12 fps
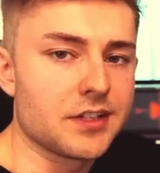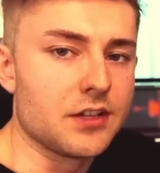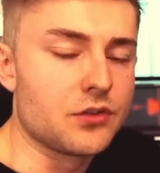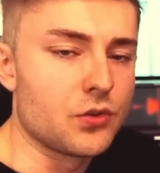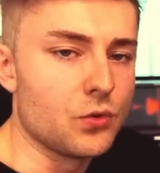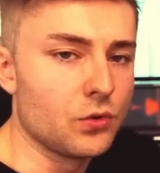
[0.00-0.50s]

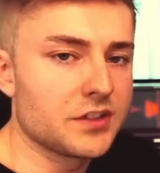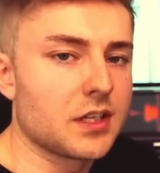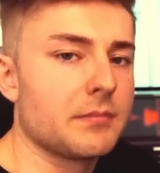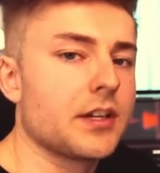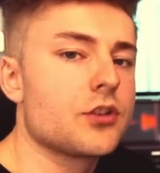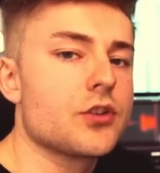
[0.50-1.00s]
and tools that
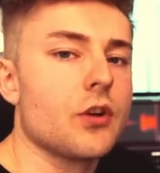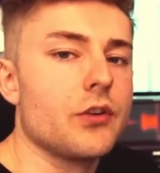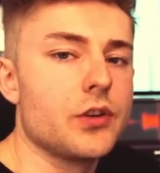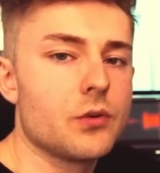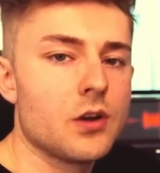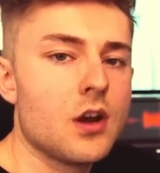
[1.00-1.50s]
I'm going to show
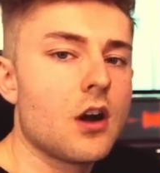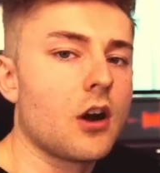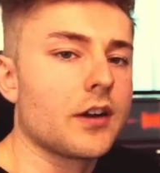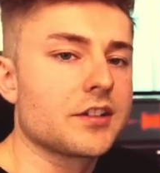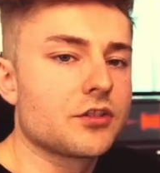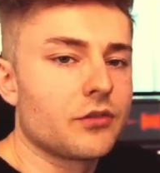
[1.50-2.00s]
you
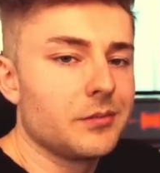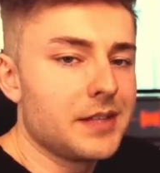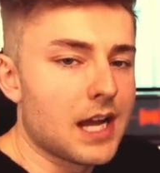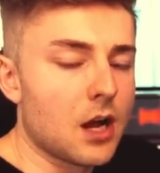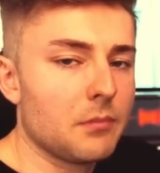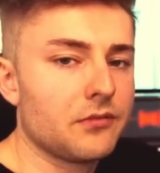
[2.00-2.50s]
are extremely
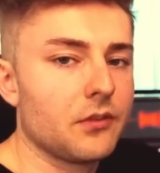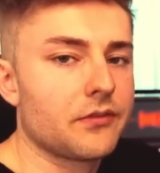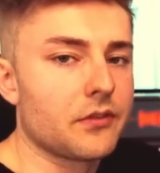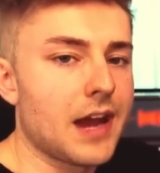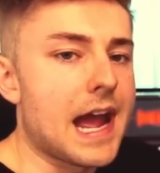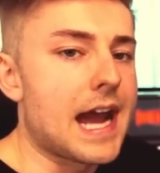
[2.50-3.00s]
helpful
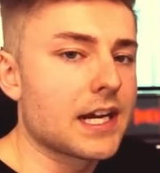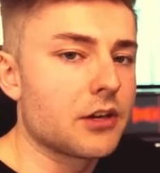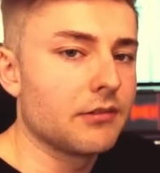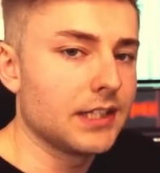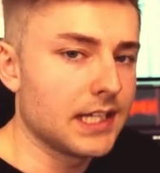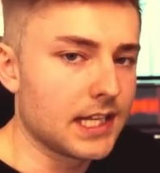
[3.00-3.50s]
for accurately